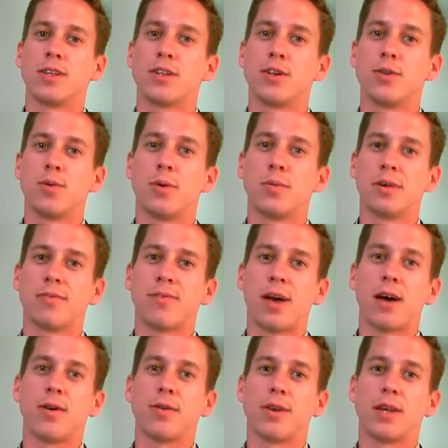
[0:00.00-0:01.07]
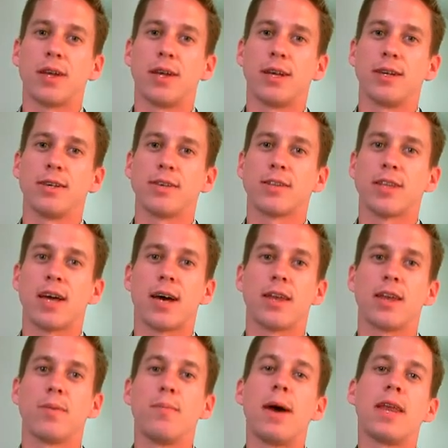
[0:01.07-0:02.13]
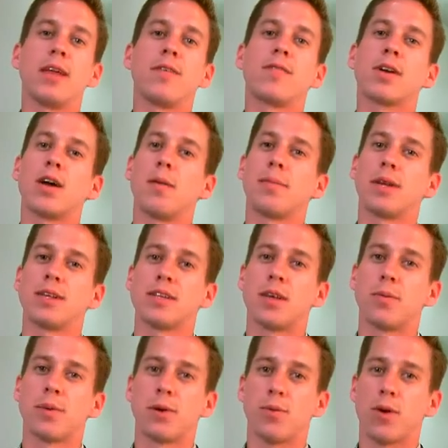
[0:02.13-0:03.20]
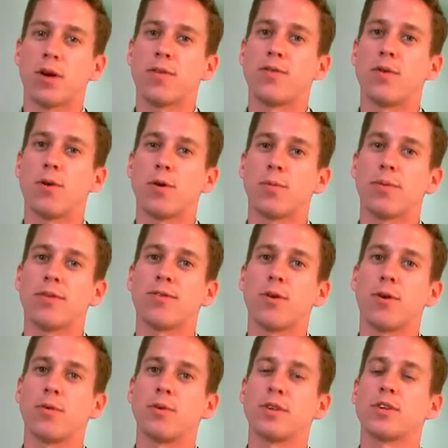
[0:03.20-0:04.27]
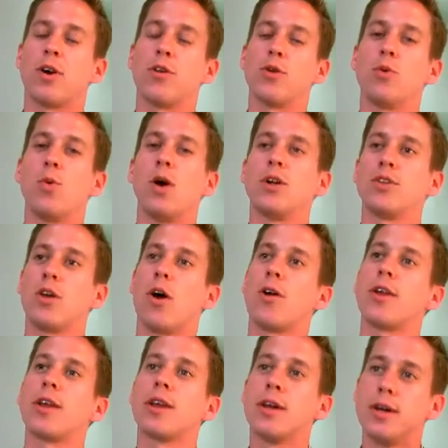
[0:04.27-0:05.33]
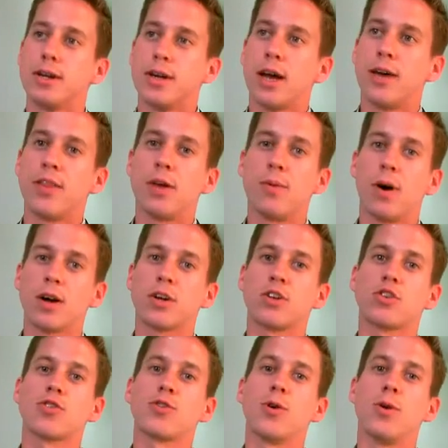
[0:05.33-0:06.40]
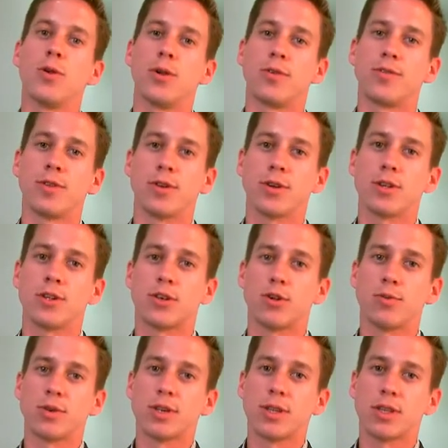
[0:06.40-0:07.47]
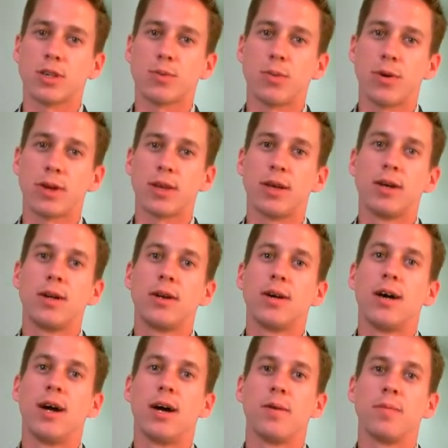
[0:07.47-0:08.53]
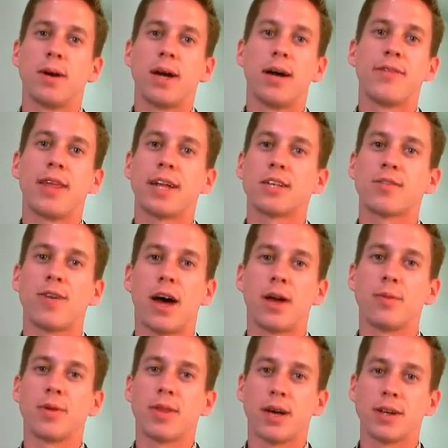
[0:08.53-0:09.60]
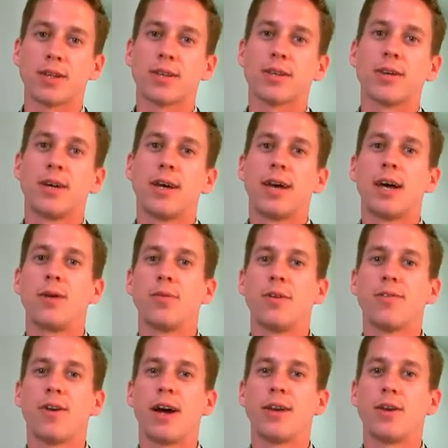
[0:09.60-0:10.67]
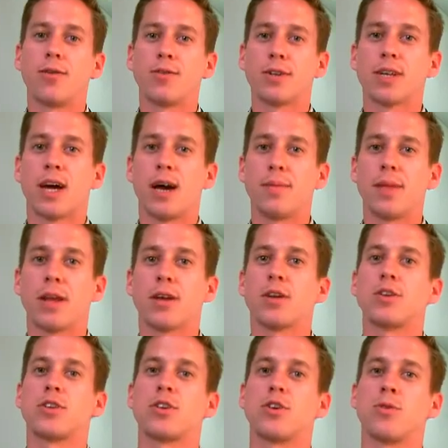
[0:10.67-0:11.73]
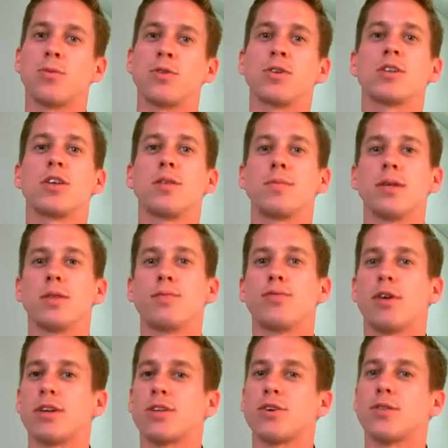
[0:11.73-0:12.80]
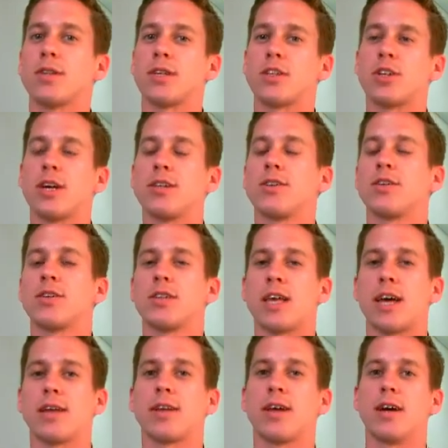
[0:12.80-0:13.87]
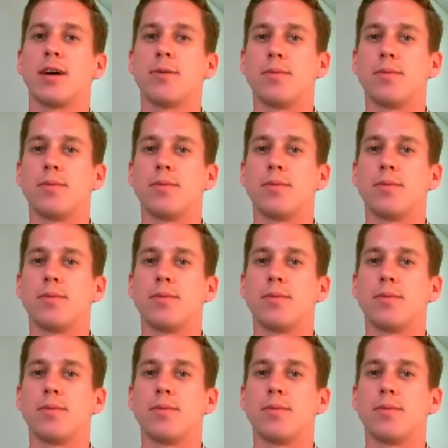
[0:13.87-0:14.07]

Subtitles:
into. What we found is that many of the companies that we work for preferred what's called a walled garden, and they want control over their consumers at this point, and that's fine with us. And we'll find over time that a consumer is going to be the pressure that changes that